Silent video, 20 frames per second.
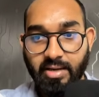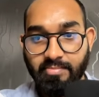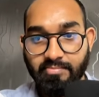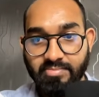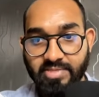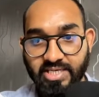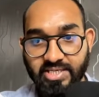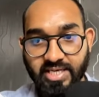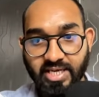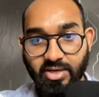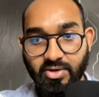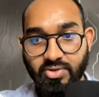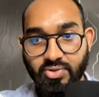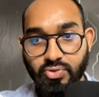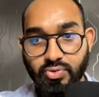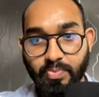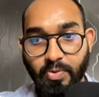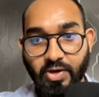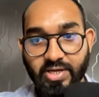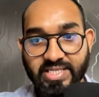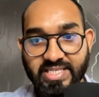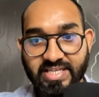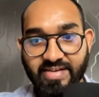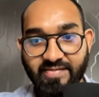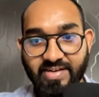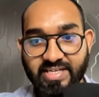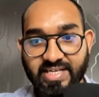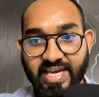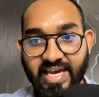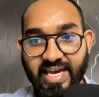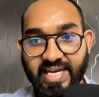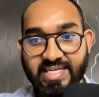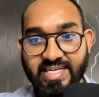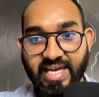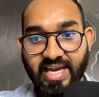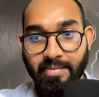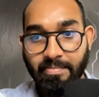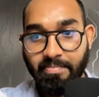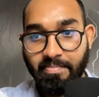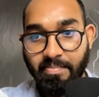Just take a look, 2.78,
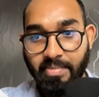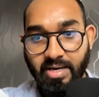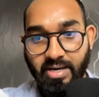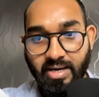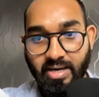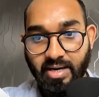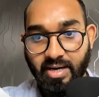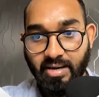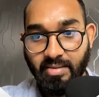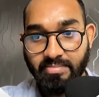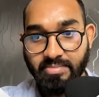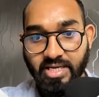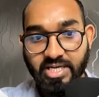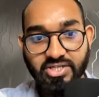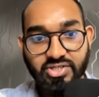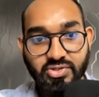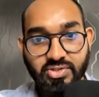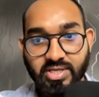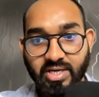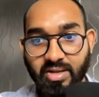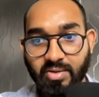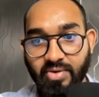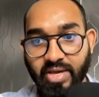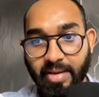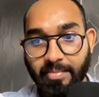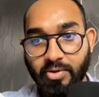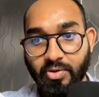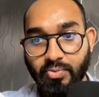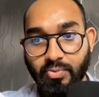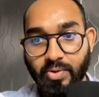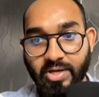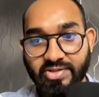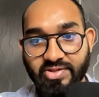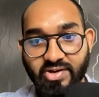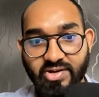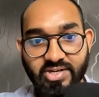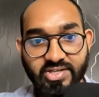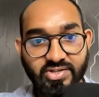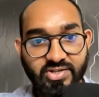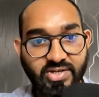and in total we have got
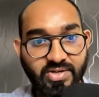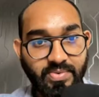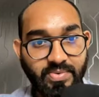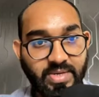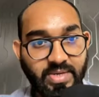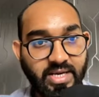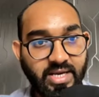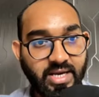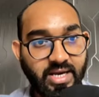133.